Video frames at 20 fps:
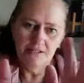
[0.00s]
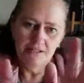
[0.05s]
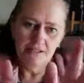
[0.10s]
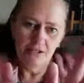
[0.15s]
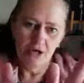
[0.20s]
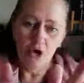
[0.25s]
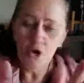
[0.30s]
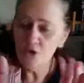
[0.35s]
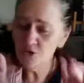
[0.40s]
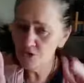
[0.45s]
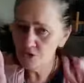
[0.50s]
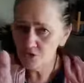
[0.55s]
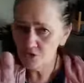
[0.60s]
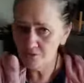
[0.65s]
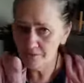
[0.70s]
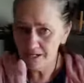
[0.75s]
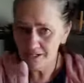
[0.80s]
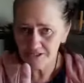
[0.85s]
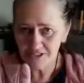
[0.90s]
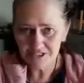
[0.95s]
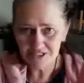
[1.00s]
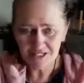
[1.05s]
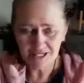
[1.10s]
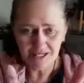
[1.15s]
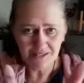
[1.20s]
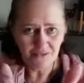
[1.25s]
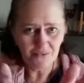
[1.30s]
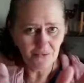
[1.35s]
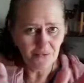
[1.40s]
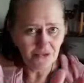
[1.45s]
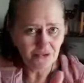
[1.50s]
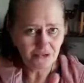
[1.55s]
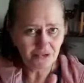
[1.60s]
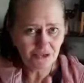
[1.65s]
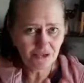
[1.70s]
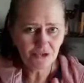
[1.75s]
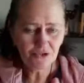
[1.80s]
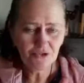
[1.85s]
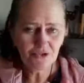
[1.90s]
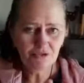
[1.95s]
who you're about to say the words
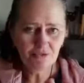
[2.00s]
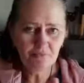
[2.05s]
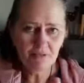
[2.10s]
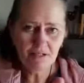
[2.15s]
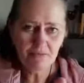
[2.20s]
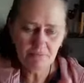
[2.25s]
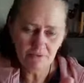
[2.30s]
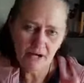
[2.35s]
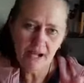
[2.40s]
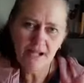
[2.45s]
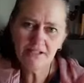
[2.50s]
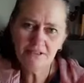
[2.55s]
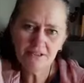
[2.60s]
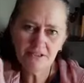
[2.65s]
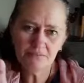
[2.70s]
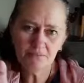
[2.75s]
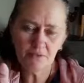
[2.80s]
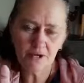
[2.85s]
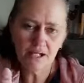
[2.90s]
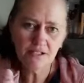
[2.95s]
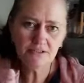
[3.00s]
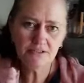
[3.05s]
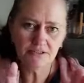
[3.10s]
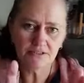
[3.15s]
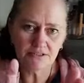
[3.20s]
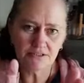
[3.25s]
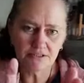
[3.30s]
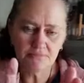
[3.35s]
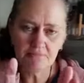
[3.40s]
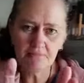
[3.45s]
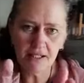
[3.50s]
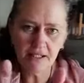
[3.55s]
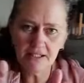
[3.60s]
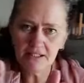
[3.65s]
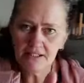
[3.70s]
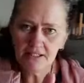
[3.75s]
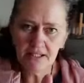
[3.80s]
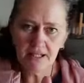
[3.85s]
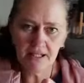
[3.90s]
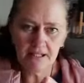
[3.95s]
to, but practice and make it a
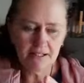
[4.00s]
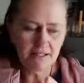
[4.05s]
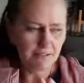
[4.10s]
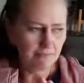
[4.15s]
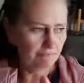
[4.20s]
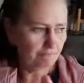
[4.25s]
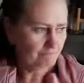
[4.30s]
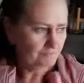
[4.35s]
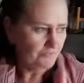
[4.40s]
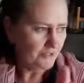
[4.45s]
game.